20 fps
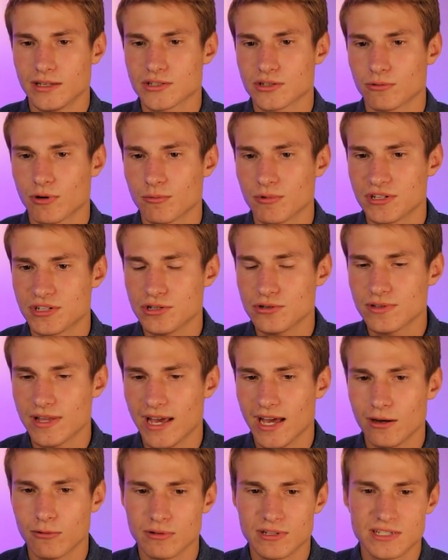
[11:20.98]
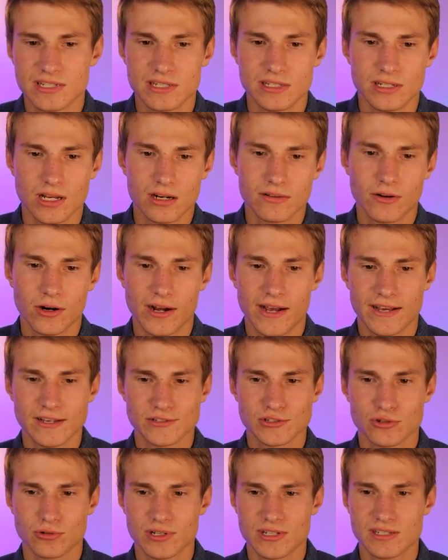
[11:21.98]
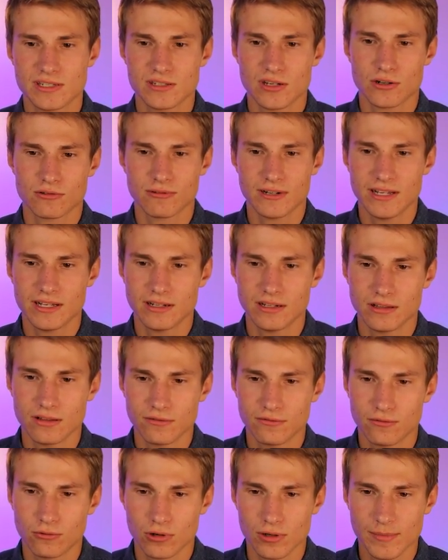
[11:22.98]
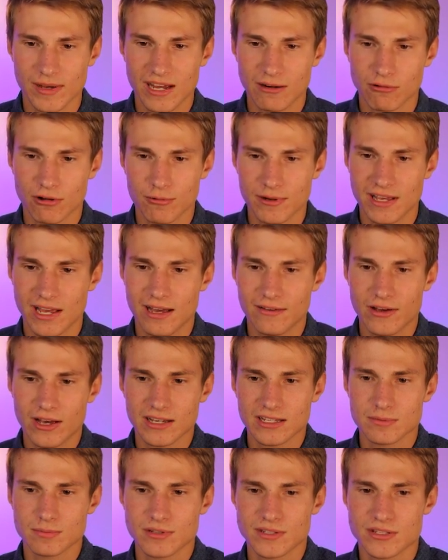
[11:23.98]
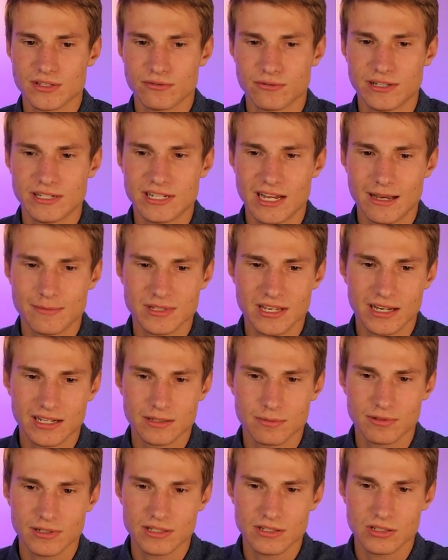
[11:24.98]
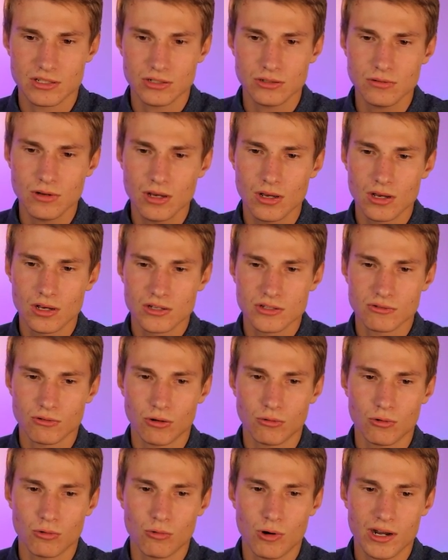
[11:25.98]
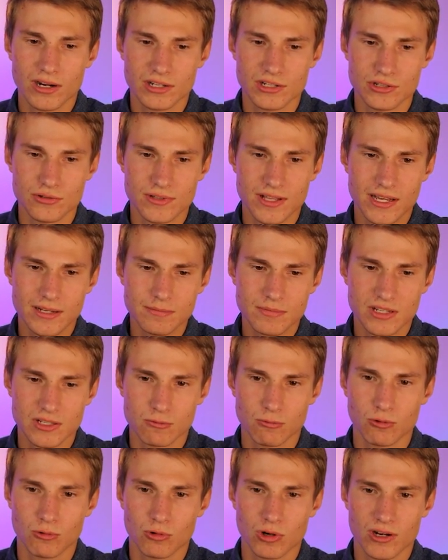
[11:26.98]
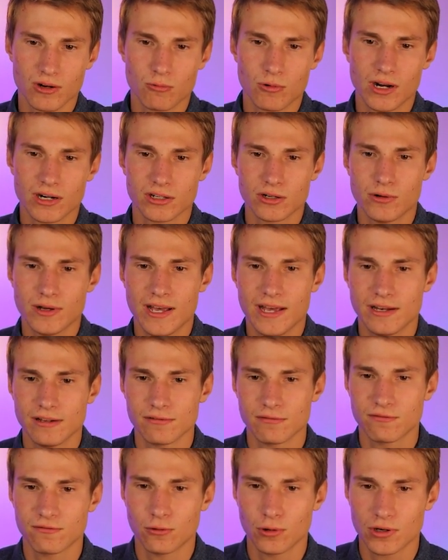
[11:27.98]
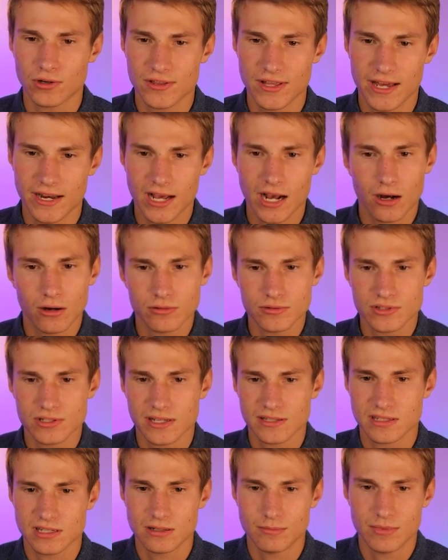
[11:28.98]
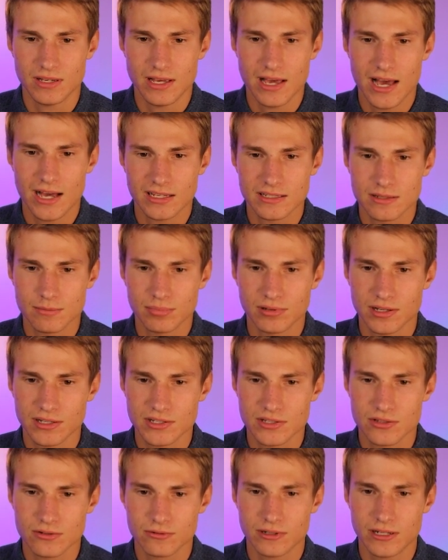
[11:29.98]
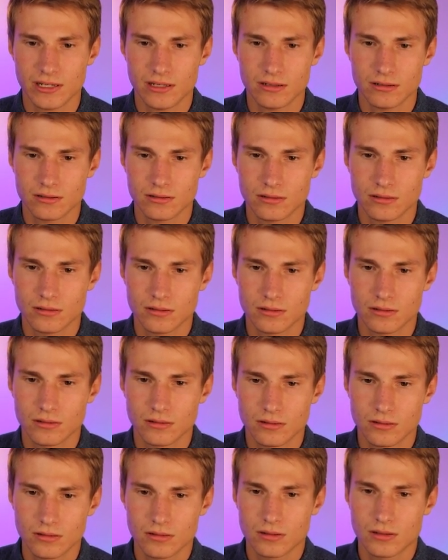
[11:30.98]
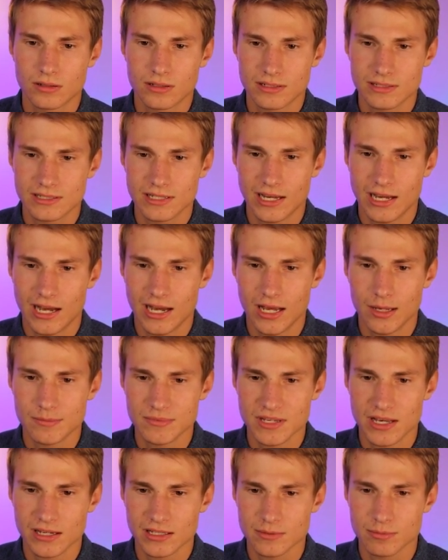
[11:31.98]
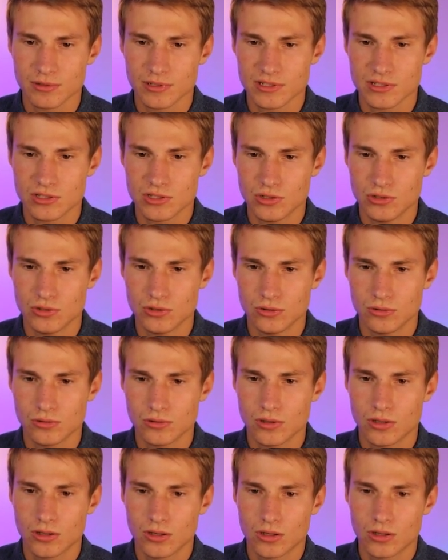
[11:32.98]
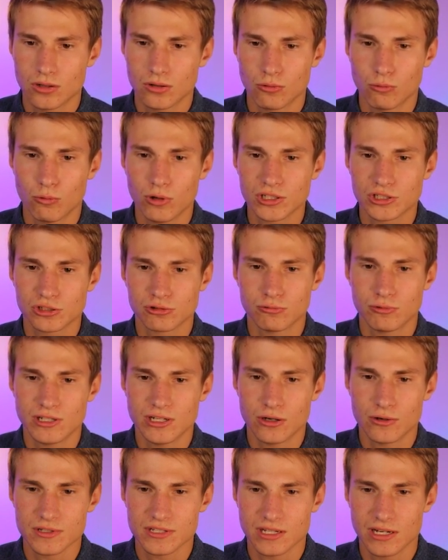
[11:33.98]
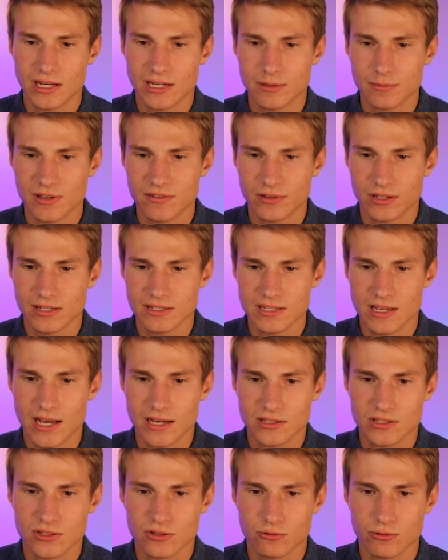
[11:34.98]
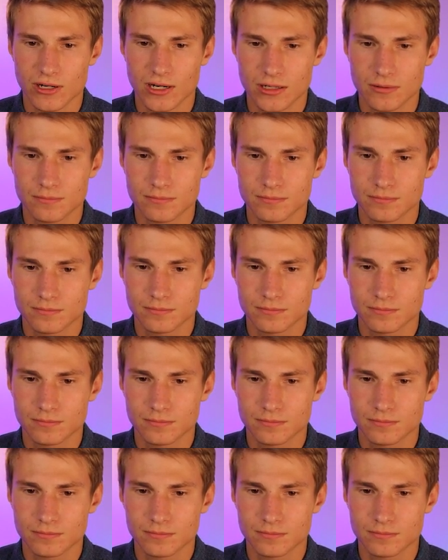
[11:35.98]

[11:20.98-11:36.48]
so when we do that, we see none of our answer choices are written in the format where we have x plus 3 times x plus 2. So what we'll want to do then is we're going to want to go ahead and FOIL that out. So that's going to be x plus 3 times x plus 2, which we know is going to end up giving us x squared,